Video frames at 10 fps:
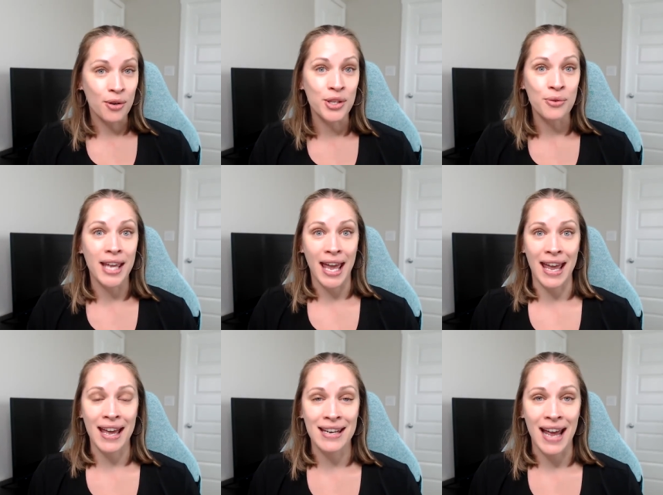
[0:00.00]
So you
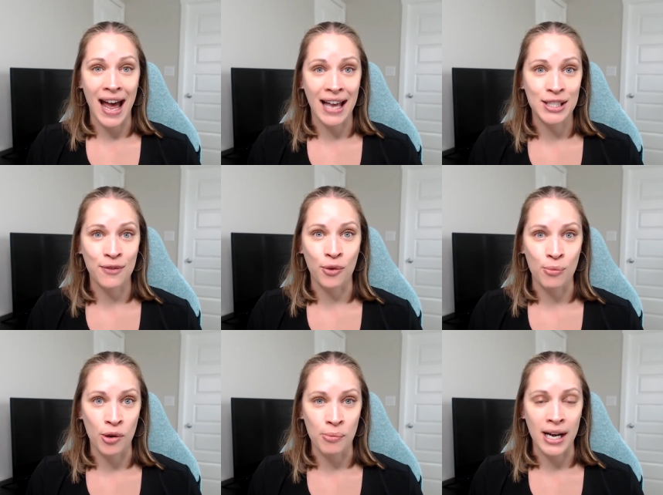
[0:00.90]
can ask
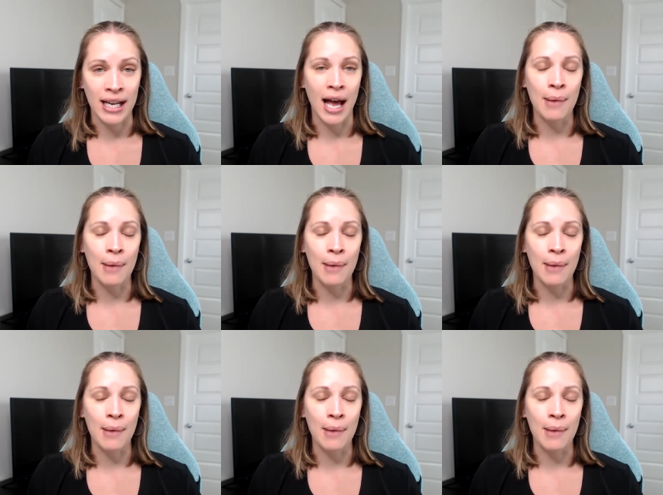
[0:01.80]
for more money.